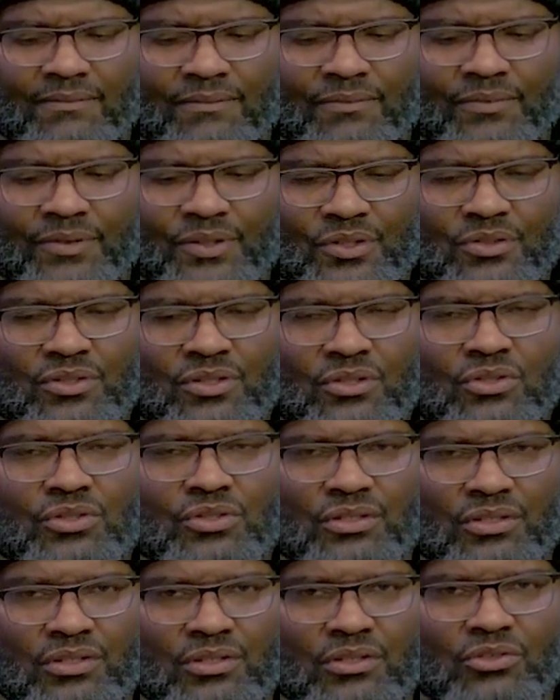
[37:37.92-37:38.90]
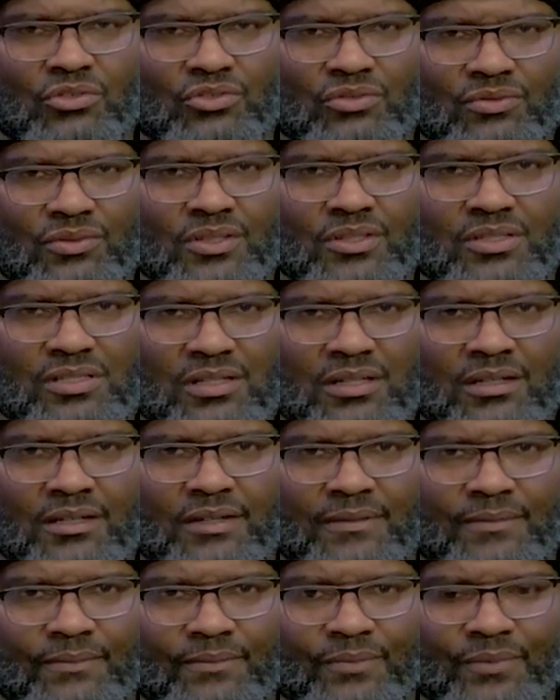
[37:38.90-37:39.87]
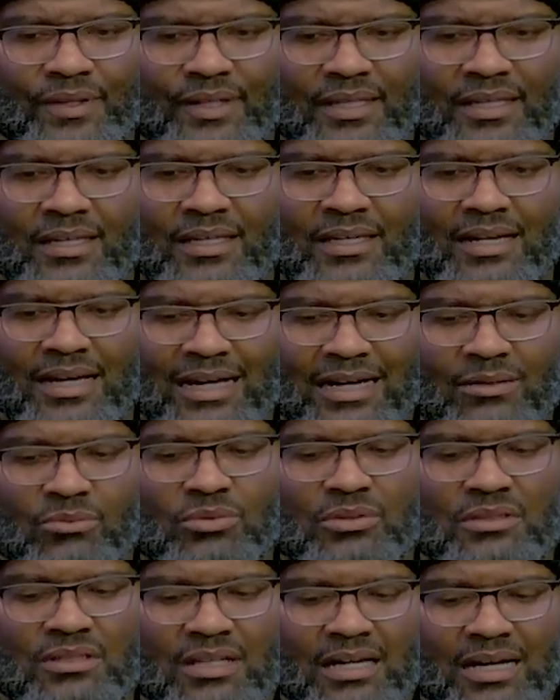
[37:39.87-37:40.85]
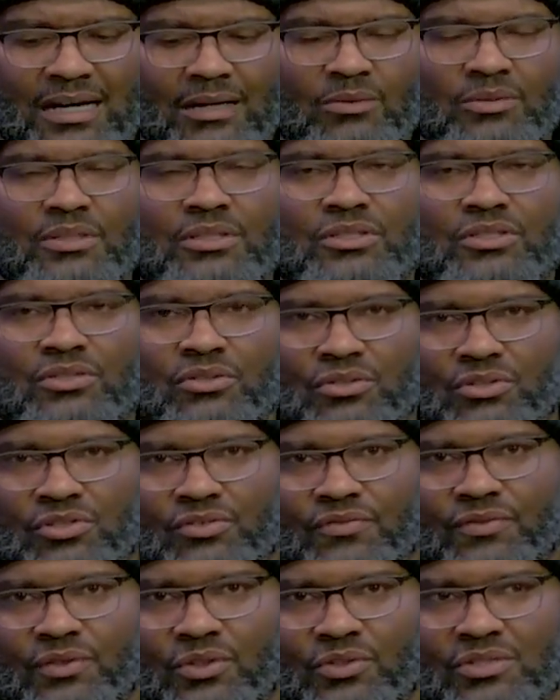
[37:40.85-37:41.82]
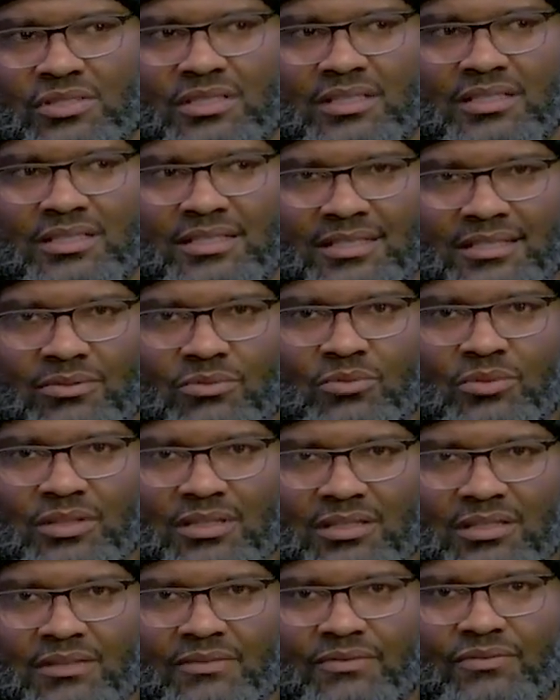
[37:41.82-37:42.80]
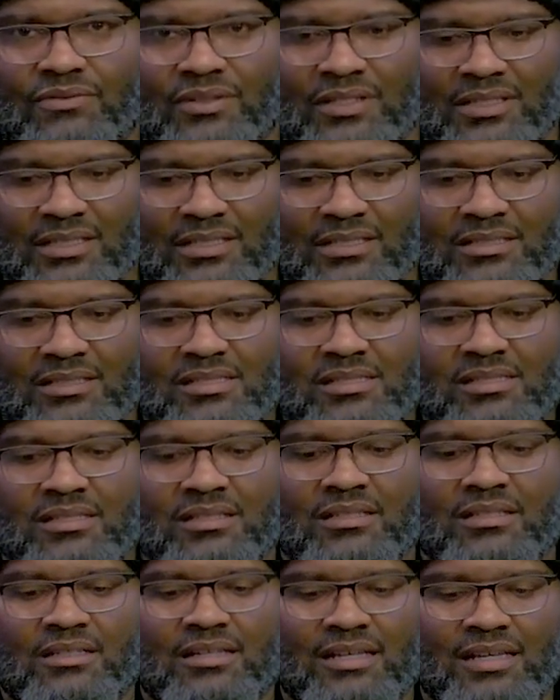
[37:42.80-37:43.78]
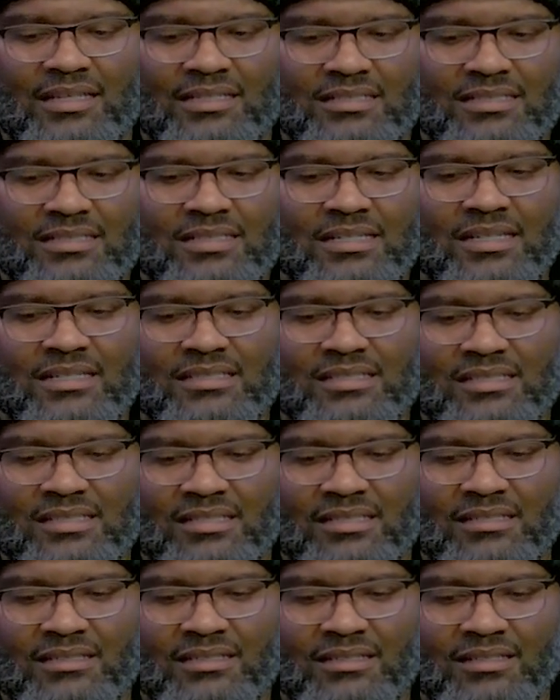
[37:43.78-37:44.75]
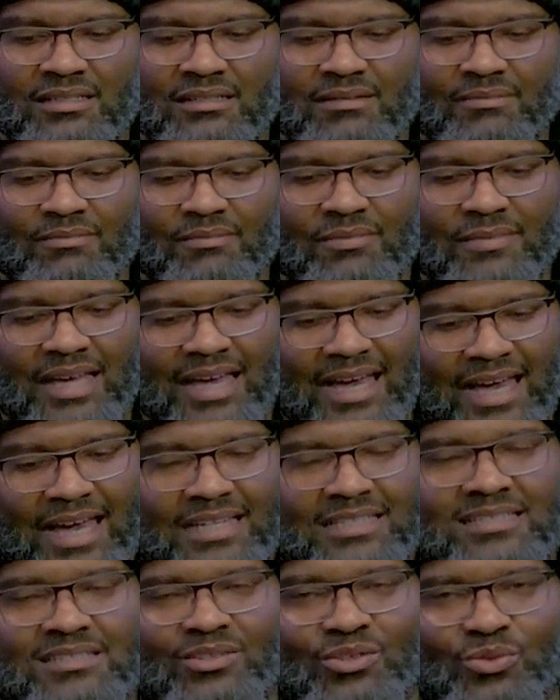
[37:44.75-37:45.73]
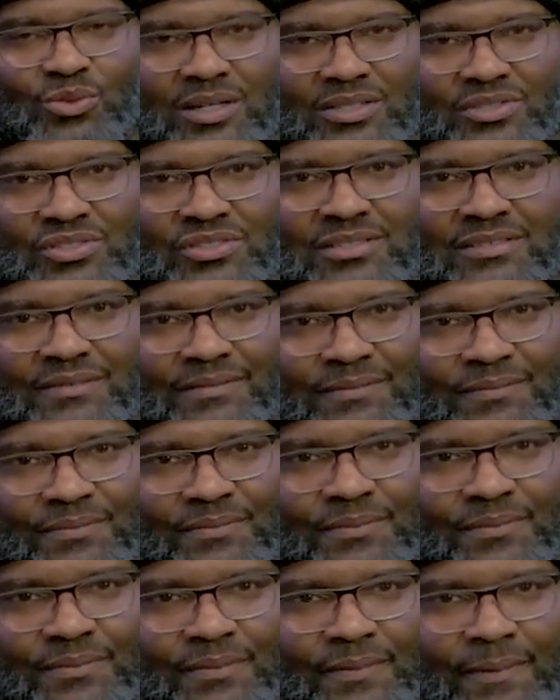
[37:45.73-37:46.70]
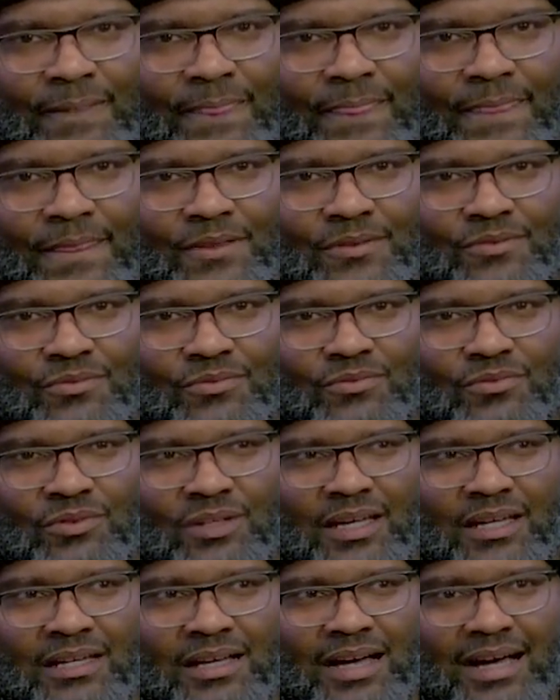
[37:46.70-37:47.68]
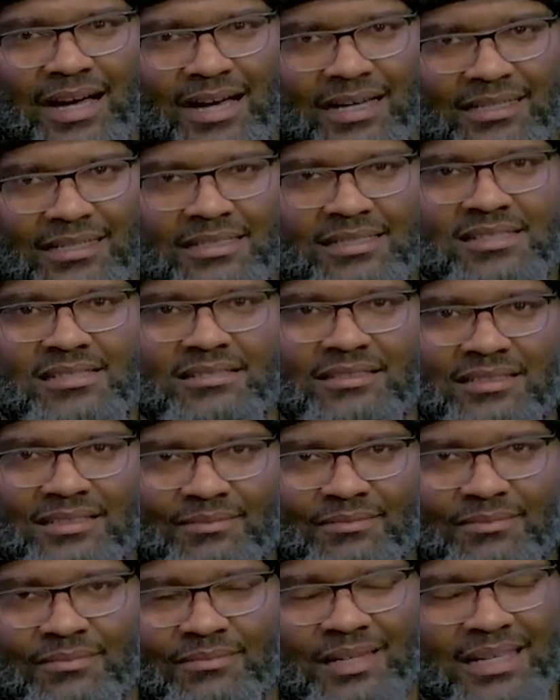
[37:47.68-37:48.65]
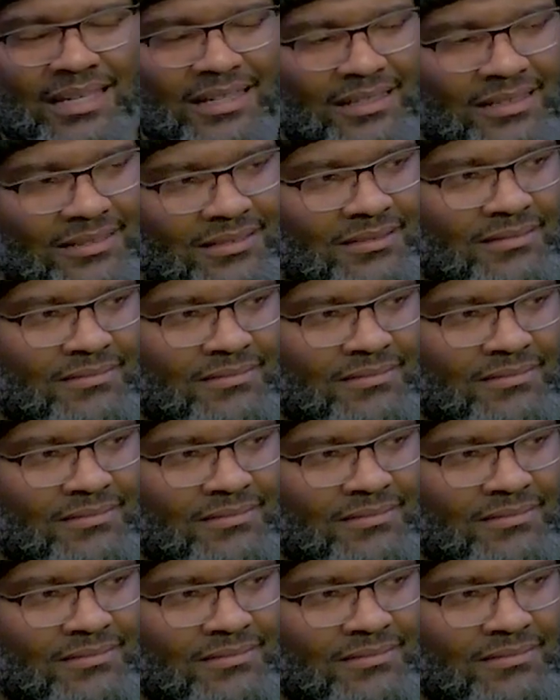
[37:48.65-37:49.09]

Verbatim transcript: you know who your close friends are. I would I would encourage folks to get with their friends and just ask the question. Yeah. Like honestly, man,